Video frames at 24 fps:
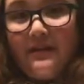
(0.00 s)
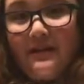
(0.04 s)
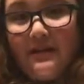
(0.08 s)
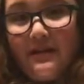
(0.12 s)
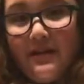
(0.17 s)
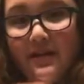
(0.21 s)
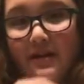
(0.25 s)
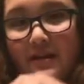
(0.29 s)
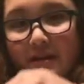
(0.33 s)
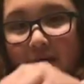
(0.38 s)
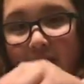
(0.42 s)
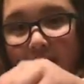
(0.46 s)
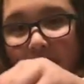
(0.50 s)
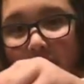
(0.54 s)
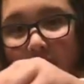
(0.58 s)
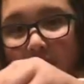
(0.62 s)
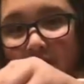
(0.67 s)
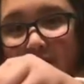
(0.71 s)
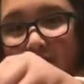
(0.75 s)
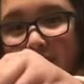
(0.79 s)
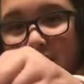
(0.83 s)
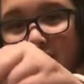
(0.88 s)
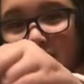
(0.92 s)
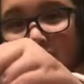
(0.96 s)
Like,
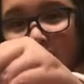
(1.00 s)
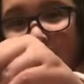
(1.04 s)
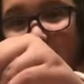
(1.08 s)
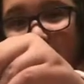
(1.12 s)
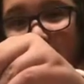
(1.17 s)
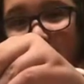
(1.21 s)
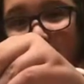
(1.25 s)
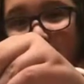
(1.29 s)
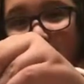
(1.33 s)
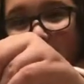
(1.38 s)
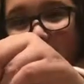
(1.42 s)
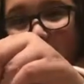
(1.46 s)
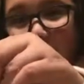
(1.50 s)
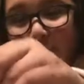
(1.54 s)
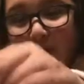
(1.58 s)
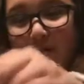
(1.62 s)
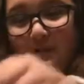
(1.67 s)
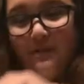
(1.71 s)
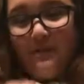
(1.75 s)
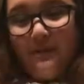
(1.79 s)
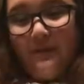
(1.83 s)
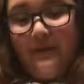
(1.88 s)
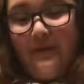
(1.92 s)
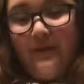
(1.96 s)

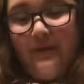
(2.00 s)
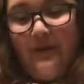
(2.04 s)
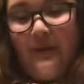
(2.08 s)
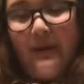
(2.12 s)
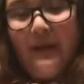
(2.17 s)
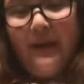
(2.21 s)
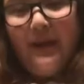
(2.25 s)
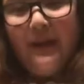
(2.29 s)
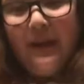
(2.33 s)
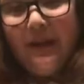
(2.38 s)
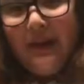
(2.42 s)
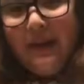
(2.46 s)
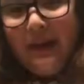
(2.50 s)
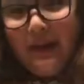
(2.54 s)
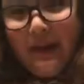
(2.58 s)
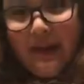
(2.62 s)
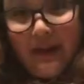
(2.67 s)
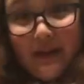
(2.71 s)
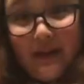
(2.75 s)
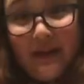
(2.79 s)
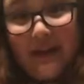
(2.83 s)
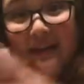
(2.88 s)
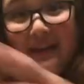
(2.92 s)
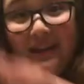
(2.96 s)
whoa.
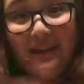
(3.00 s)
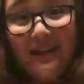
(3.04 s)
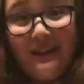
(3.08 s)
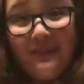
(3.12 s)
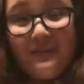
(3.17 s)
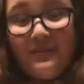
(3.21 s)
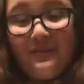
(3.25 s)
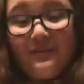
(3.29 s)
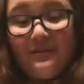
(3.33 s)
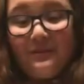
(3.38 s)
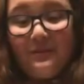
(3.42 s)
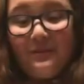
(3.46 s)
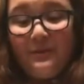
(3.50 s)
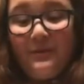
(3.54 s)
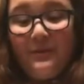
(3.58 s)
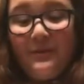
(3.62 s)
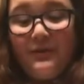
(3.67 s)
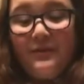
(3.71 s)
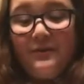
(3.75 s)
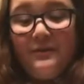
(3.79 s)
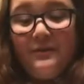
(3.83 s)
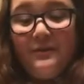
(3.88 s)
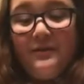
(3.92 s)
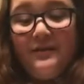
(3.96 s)
And it's
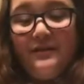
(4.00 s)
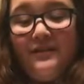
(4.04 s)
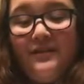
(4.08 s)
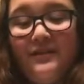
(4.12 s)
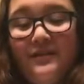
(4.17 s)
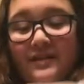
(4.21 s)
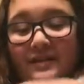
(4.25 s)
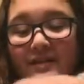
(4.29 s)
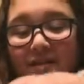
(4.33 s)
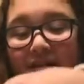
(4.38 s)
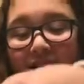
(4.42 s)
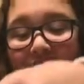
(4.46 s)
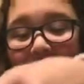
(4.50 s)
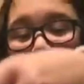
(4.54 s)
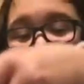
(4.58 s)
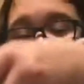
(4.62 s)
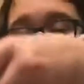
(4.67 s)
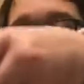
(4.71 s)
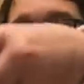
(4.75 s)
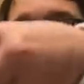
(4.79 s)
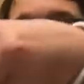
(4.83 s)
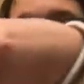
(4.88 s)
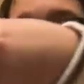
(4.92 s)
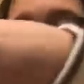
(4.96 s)
really cool.
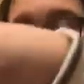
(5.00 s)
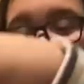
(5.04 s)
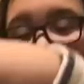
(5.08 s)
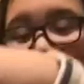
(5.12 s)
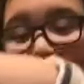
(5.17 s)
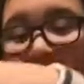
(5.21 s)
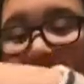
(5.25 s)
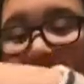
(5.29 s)
But it's a